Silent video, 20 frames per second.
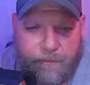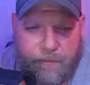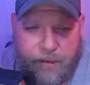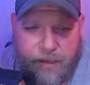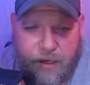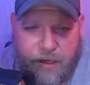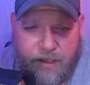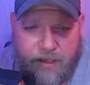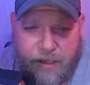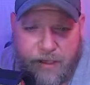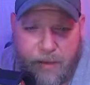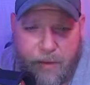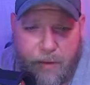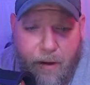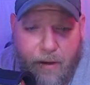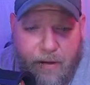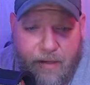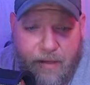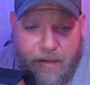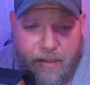trying to see who
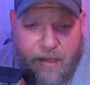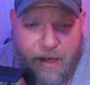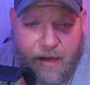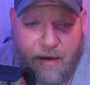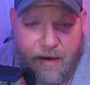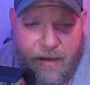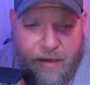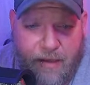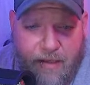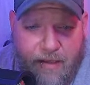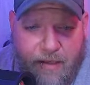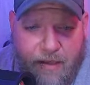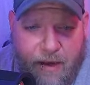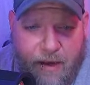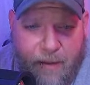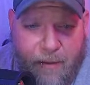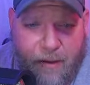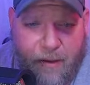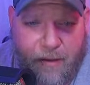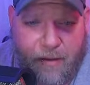else is here
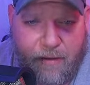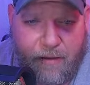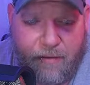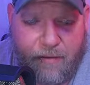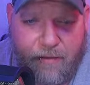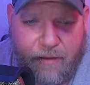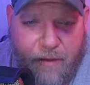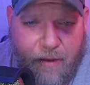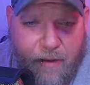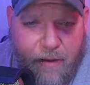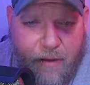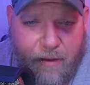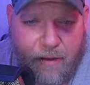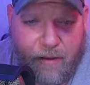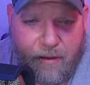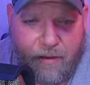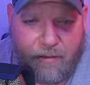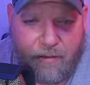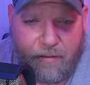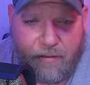listed. I mean,
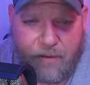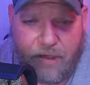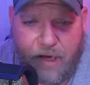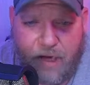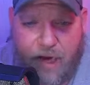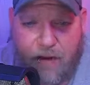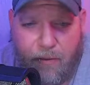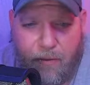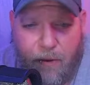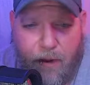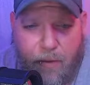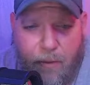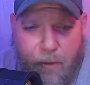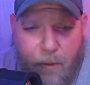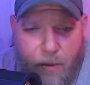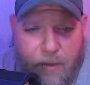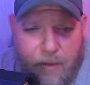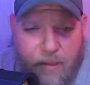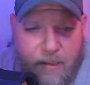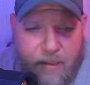Juan
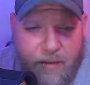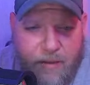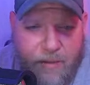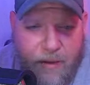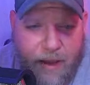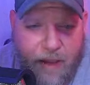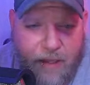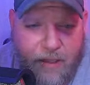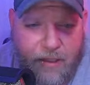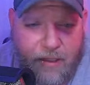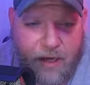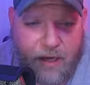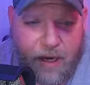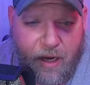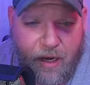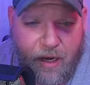Morrison's in a match.